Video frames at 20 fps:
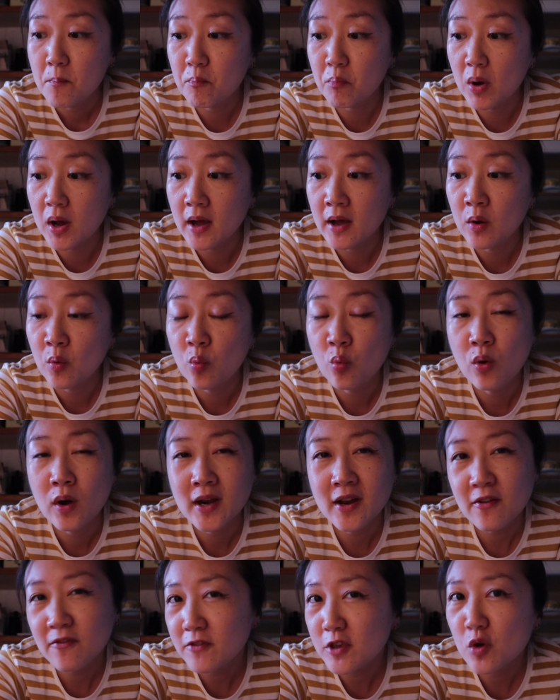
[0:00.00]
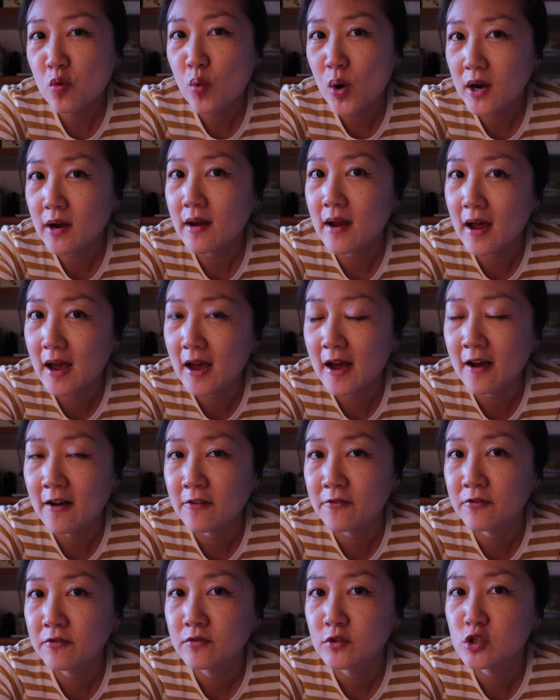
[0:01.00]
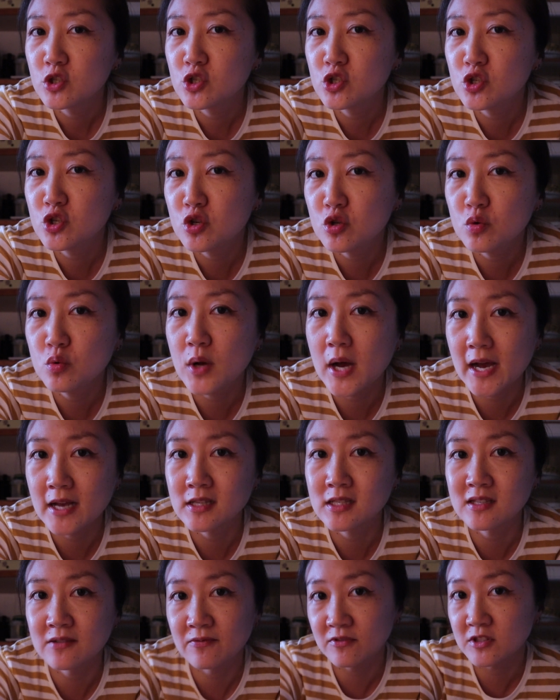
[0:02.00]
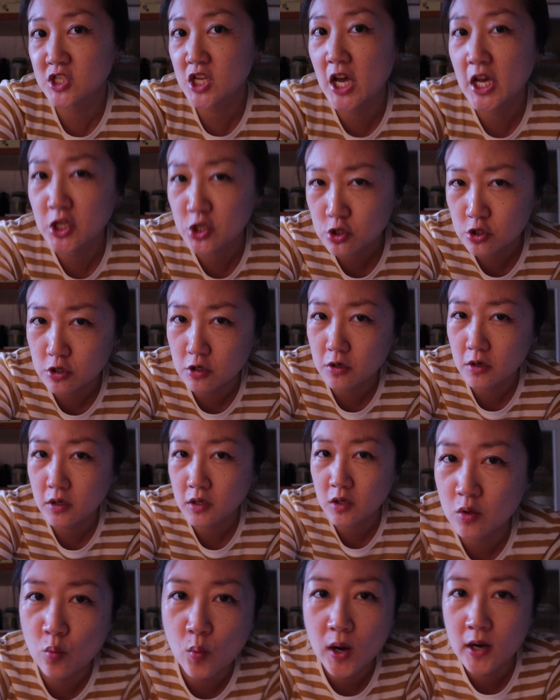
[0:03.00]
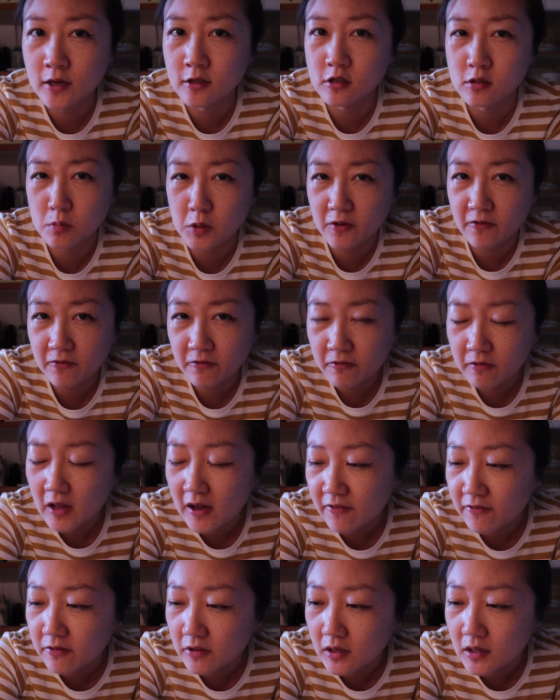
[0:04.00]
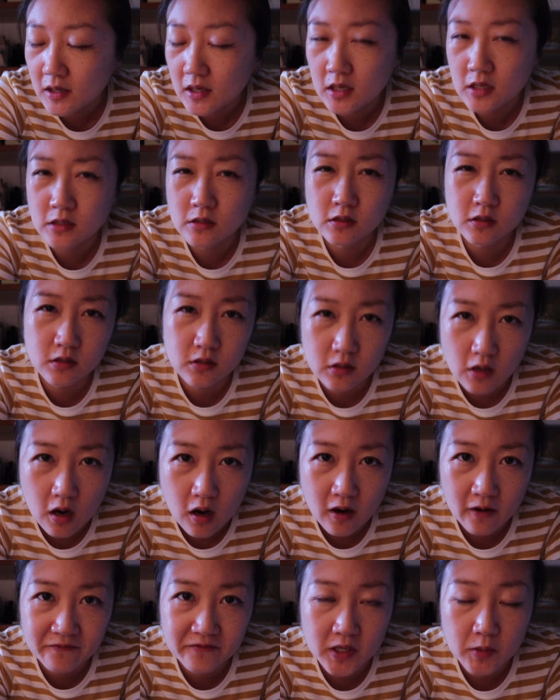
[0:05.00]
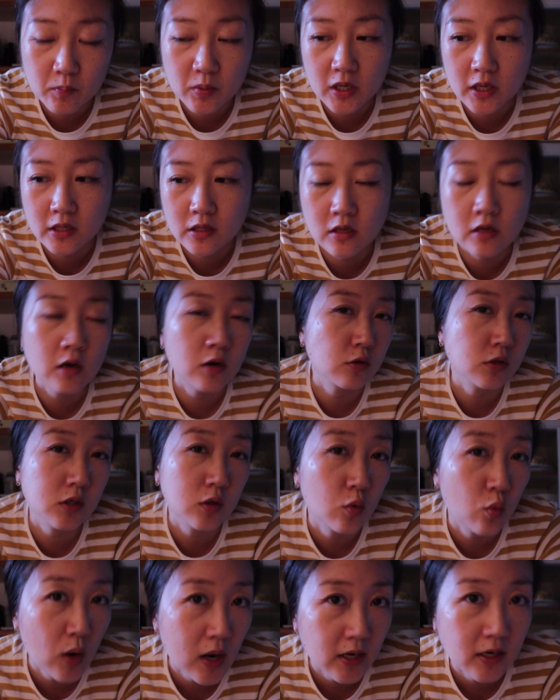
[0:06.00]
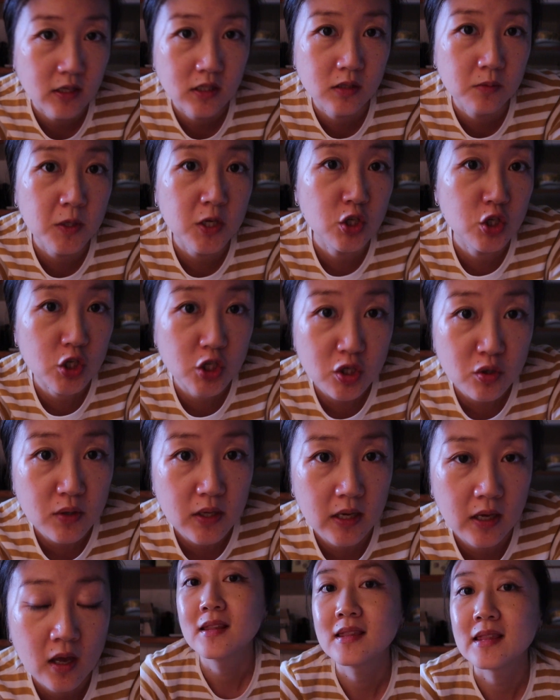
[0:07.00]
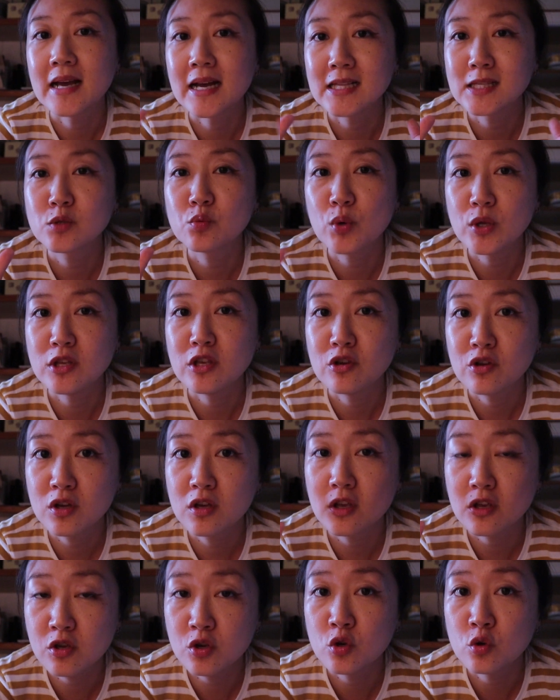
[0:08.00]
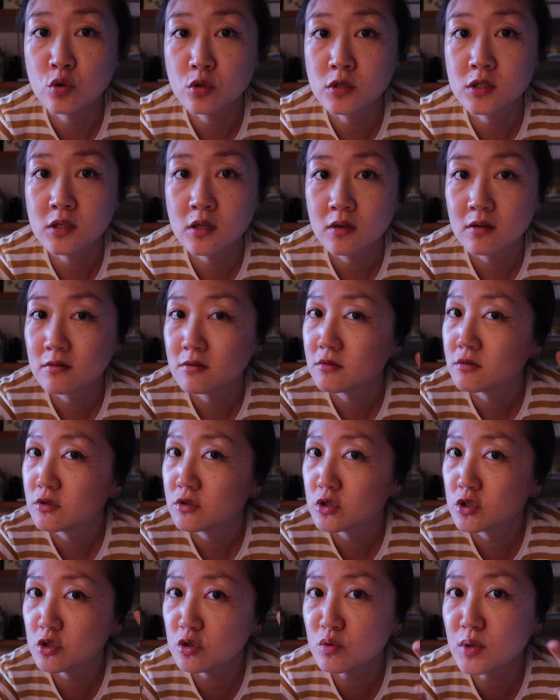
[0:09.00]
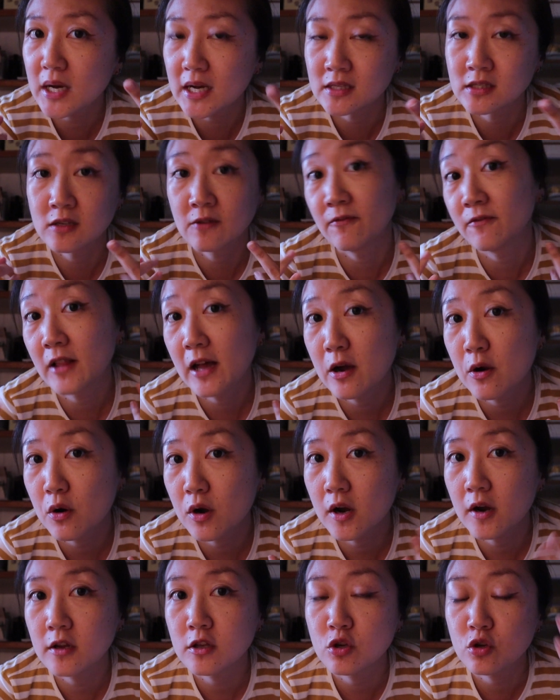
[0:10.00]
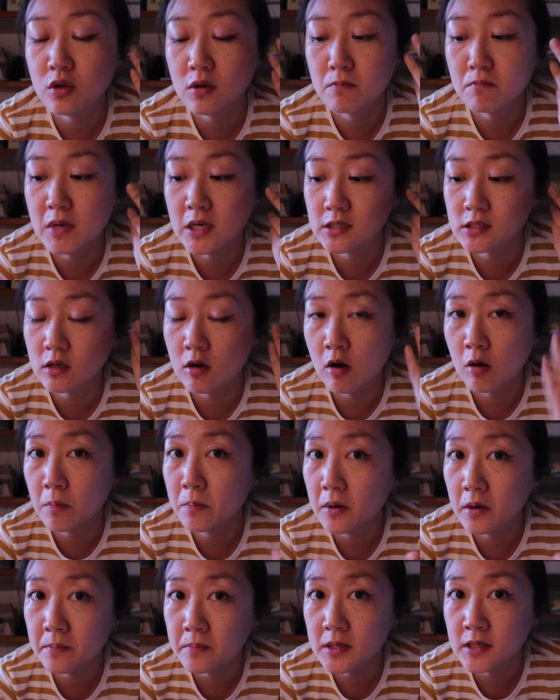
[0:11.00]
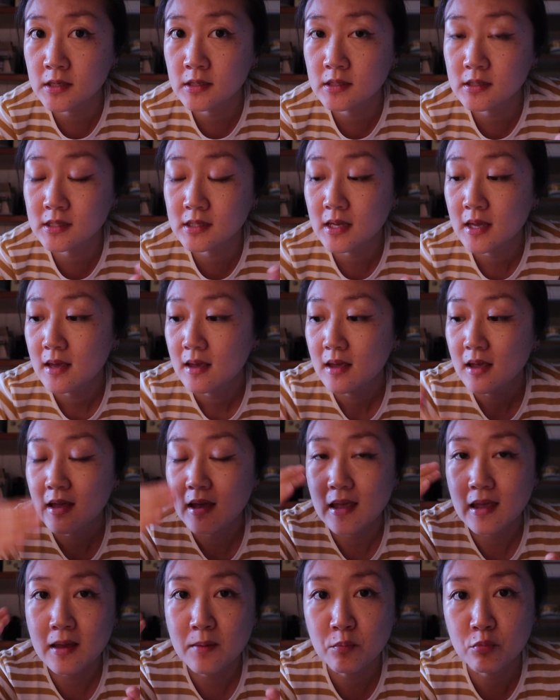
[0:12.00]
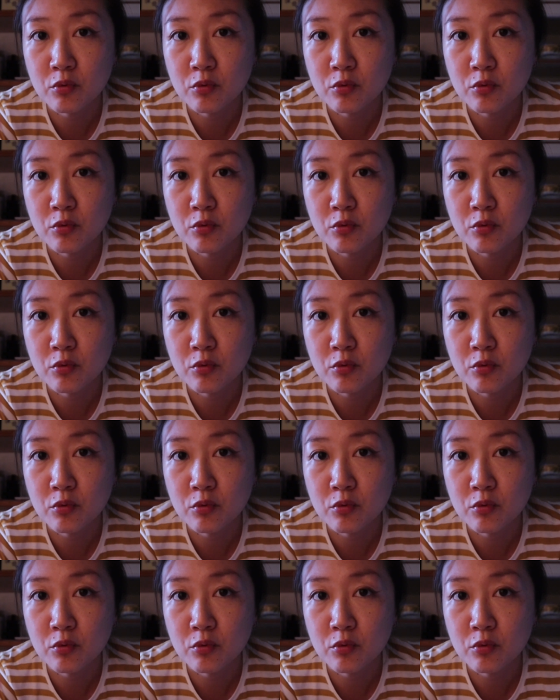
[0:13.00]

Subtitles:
But what if you want to have two kinds of texture? You want it to be fluffy and soft, but you also want it to be chewy. That's when you could use two kinds of flour. You can mix all-purpose and